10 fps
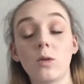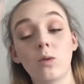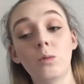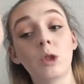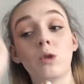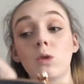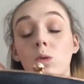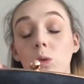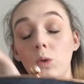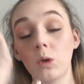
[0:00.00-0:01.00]
so we're just
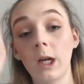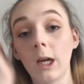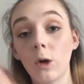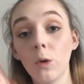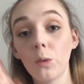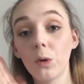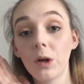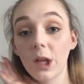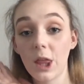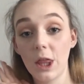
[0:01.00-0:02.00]
going to
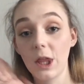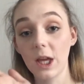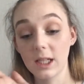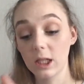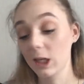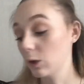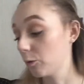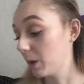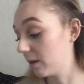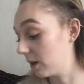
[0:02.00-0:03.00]
ignore this side
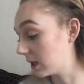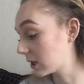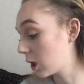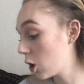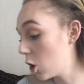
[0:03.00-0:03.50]
of my face.